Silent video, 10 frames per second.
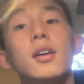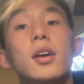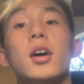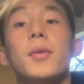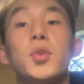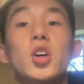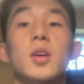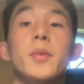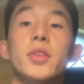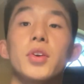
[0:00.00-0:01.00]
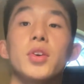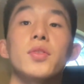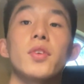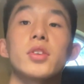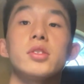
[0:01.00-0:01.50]
I'm talking about the
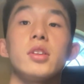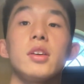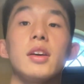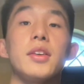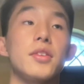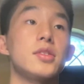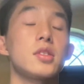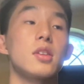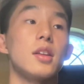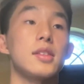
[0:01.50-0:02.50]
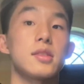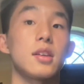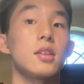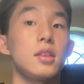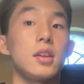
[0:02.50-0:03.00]
University Interscholastic
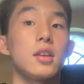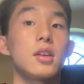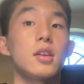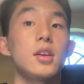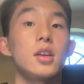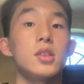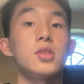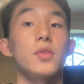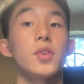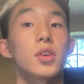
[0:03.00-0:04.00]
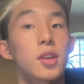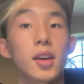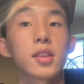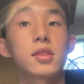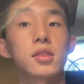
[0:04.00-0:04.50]
League. So if you're in
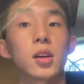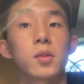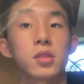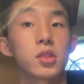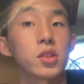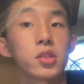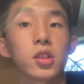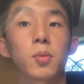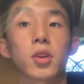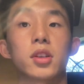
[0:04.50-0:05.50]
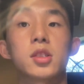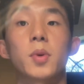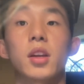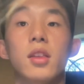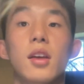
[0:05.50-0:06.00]
Texas, I would suggest you participate
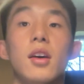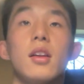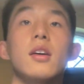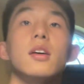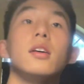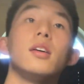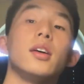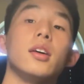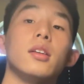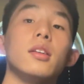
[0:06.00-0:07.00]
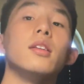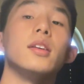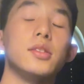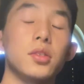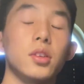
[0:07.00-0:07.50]
in that. And
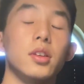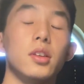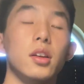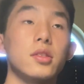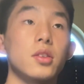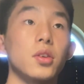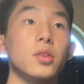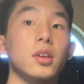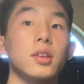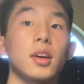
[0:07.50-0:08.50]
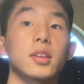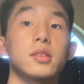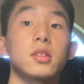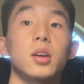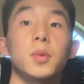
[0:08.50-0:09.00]
it's a, it's an only Texas
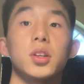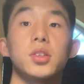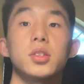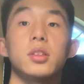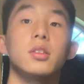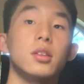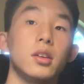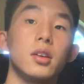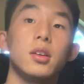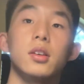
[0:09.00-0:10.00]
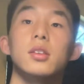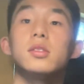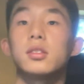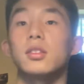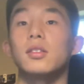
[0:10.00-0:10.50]
competition,
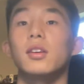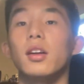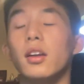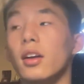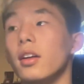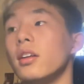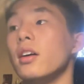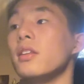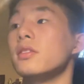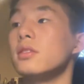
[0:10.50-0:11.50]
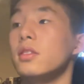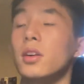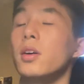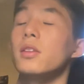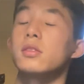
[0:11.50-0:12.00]
so not others, no
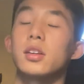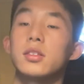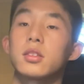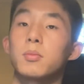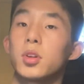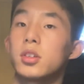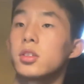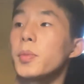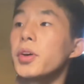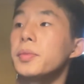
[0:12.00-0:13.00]
other states can participate.